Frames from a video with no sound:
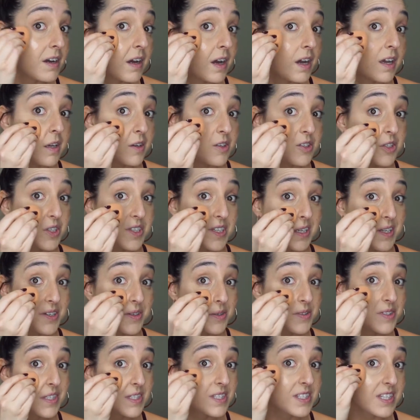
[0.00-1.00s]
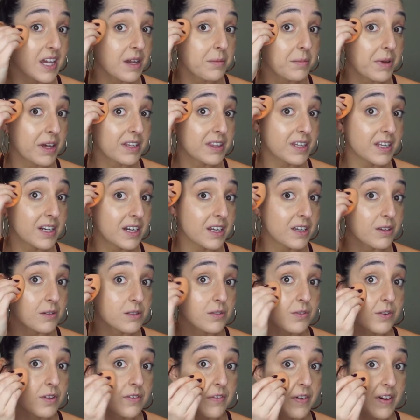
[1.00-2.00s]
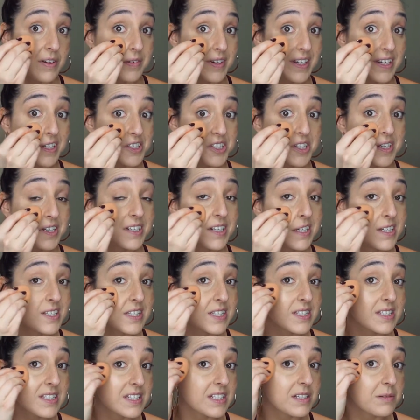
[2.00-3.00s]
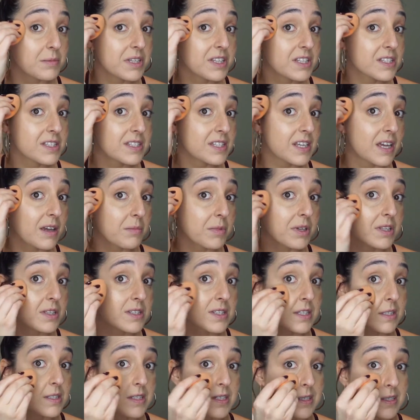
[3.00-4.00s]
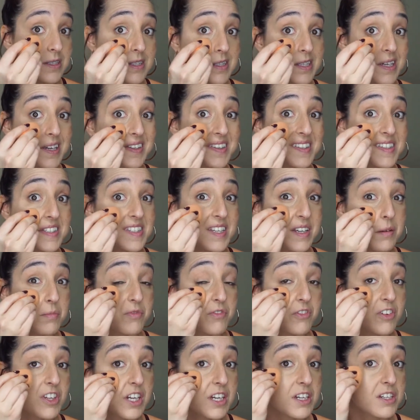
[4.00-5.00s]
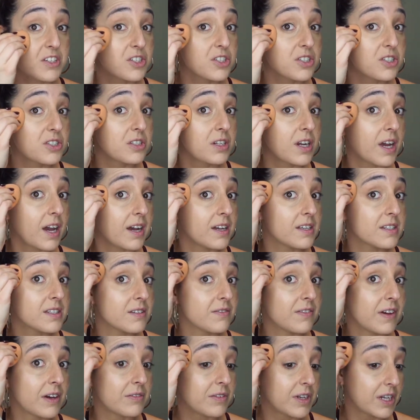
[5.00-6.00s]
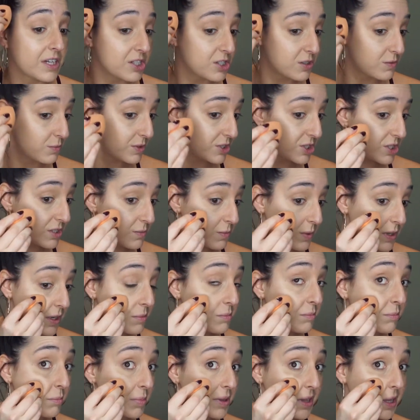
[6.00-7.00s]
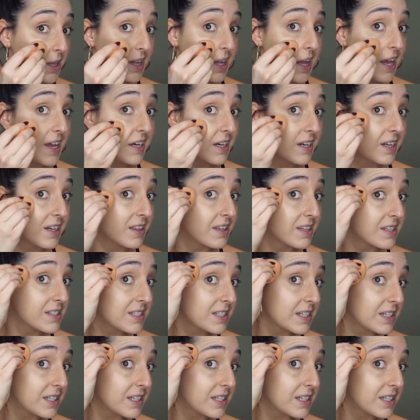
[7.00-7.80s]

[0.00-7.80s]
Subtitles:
I usually use the same end that I use for the foundation because it's going to be the same consistency and the same finish as the foundation, which is what I'm blending this